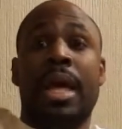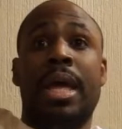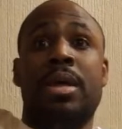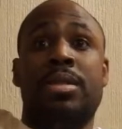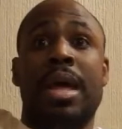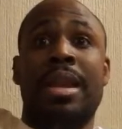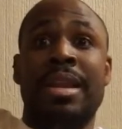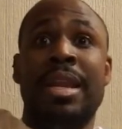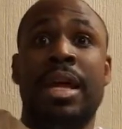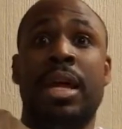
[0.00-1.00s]
is a
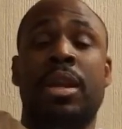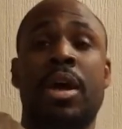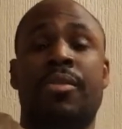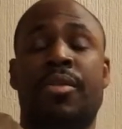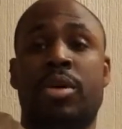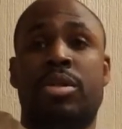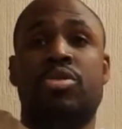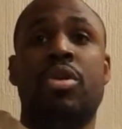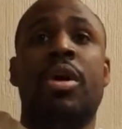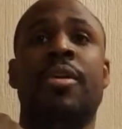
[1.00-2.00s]
need for a
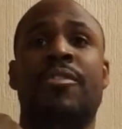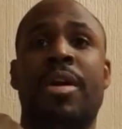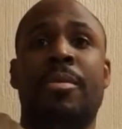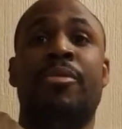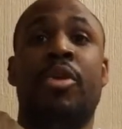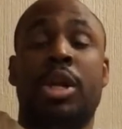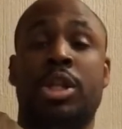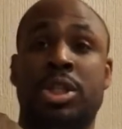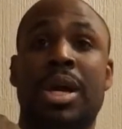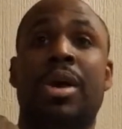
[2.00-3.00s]
strong for a
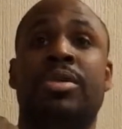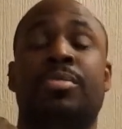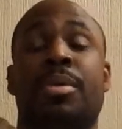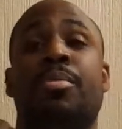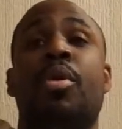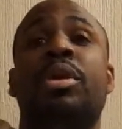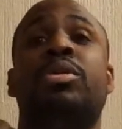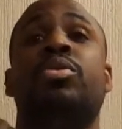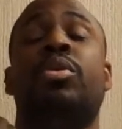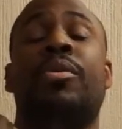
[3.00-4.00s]
child to be born
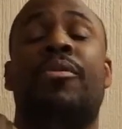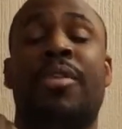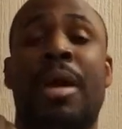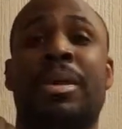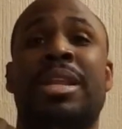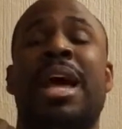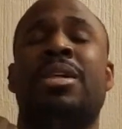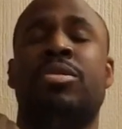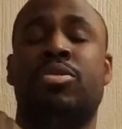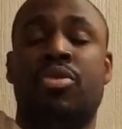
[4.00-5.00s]
into a family that
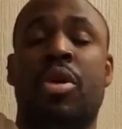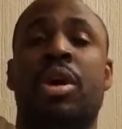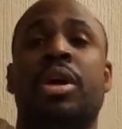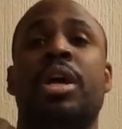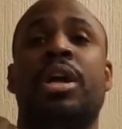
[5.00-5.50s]
has strong